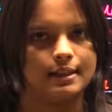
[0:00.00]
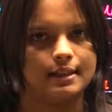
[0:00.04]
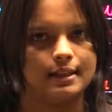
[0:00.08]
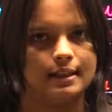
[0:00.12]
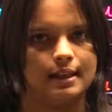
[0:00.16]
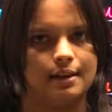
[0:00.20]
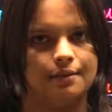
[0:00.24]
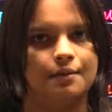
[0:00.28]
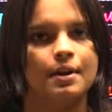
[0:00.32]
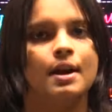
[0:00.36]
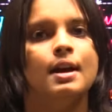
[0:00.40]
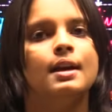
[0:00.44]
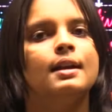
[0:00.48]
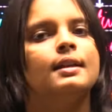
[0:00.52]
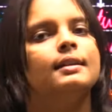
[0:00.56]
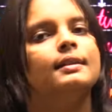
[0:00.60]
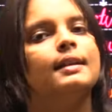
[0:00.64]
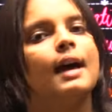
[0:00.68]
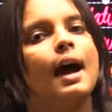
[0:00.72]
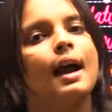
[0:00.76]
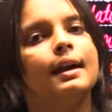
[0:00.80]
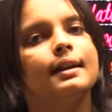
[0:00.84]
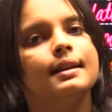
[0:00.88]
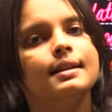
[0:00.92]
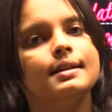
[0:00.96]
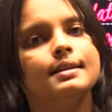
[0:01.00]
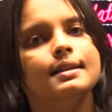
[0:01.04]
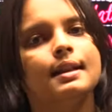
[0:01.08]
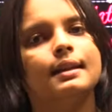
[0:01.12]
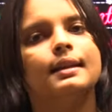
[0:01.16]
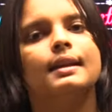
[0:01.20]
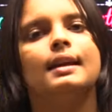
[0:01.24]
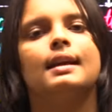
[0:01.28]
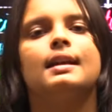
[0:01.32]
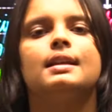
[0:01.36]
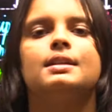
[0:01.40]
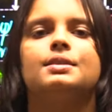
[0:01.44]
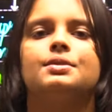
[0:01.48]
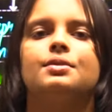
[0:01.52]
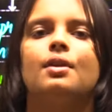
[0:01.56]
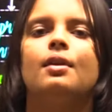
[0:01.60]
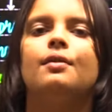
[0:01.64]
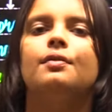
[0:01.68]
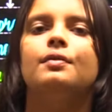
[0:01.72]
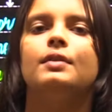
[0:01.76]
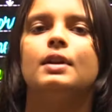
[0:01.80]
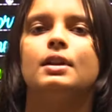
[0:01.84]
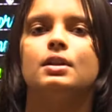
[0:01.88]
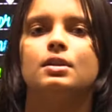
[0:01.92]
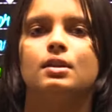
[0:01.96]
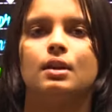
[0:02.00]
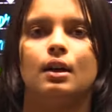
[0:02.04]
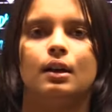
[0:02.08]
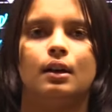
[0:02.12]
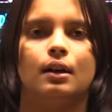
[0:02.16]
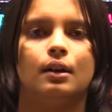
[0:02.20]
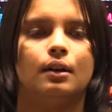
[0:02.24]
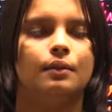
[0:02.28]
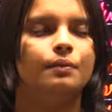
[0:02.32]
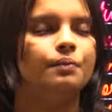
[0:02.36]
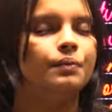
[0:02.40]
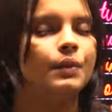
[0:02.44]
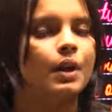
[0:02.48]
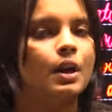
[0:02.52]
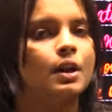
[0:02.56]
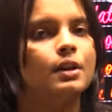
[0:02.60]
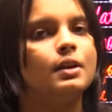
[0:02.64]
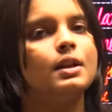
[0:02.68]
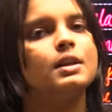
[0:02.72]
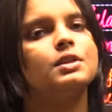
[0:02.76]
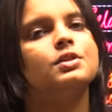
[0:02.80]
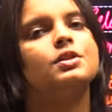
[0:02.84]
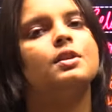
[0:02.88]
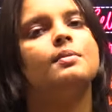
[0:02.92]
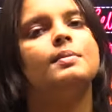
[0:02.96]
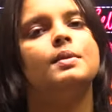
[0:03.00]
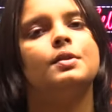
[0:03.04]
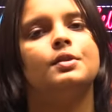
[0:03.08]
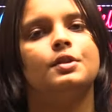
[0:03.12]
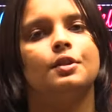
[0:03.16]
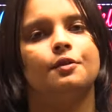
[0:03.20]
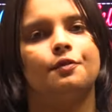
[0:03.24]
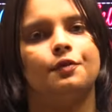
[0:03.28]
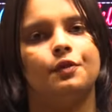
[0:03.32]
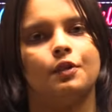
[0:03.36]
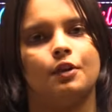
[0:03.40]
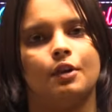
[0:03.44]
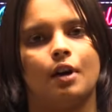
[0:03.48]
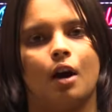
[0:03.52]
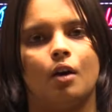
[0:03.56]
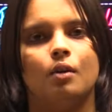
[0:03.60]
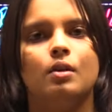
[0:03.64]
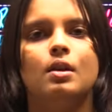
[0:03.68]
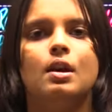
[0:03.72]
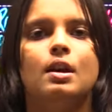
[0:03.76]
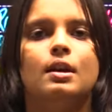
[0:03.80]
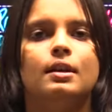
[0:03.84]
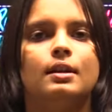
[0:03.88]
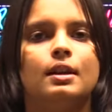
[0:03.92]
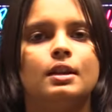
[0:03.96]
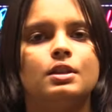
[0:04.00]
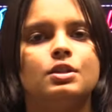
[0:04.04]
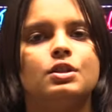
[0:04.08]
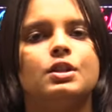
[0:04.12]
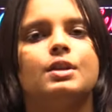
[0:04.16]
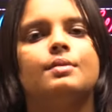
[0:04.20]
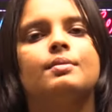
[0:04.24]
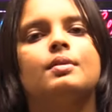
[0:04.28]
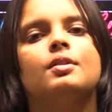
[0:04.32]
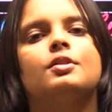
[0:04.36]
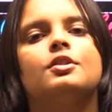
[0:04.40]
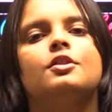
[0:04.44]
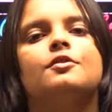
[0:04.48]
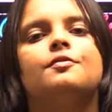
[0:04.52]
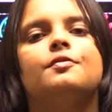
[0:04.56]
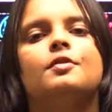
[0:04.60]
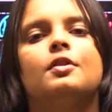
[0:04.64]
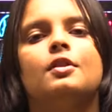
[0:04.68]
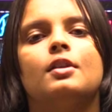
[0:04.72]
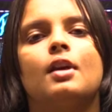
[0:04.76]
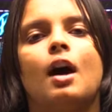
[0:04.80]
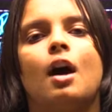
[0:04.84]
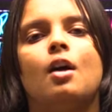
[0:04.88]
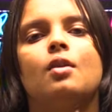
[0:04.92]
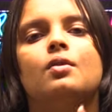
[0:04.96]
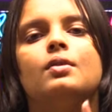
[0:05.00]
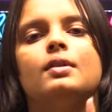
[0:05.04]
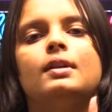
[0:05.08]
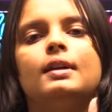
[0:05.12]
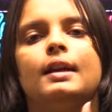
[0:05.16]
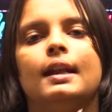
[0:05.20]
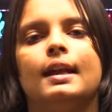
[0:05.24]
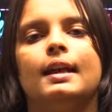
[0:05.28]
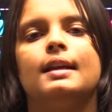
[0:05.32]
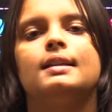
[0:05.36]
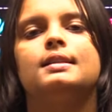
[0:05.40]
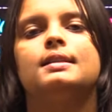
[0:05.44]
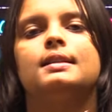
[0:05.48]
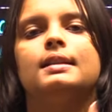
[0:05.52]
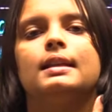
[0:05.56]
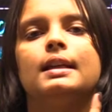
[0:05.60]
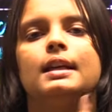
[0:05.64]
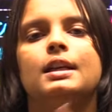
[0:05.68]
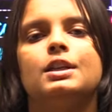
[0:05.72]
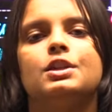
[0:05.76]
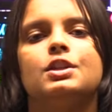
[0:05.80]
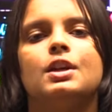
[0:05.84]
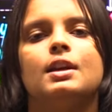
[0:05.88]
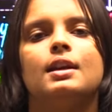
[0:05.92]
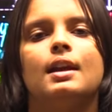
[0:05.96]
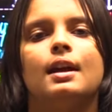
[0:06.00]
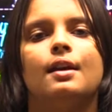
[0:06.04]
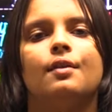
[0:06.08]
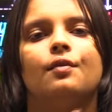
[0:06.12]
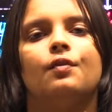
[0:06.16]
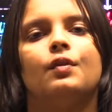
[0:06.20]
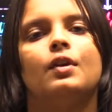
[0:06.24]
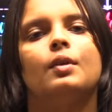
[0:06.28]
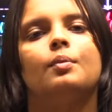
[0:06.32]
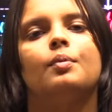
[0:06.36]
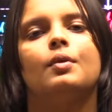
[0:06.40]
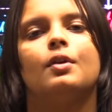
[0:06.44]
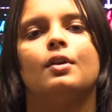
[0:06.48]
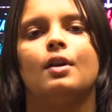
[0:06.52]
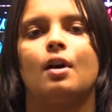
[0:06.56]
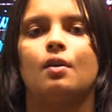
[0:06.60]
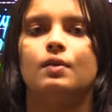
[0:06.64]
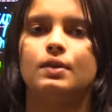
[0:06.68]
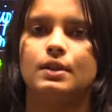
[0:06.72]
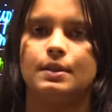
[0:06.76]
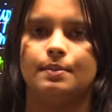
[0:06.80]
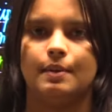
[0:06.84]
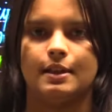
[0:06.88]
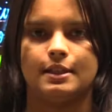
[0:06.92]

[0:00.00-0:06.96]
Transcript: is left. That is the case of distributive pronoun. Distributive pronoun takes each and every pronoun